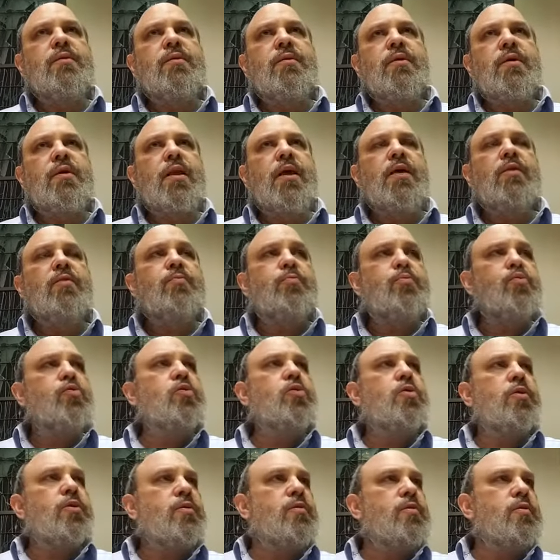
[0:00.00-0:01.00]
a lot of
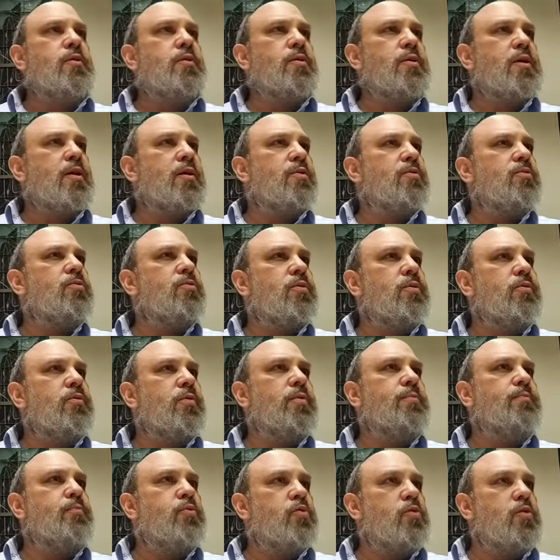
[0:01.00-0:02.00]
ports, uh, like two,
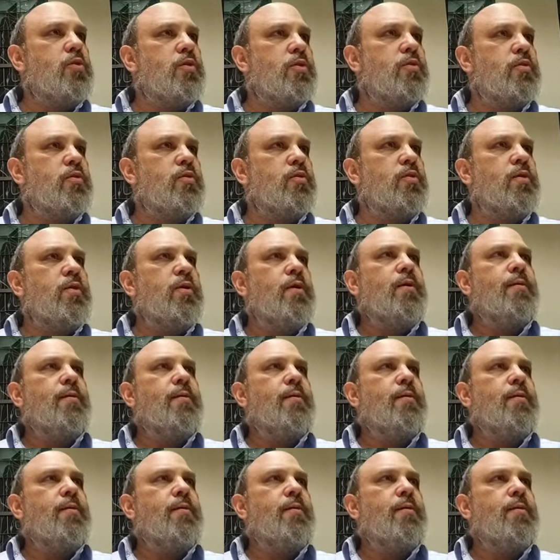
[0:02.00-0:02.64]
three ports,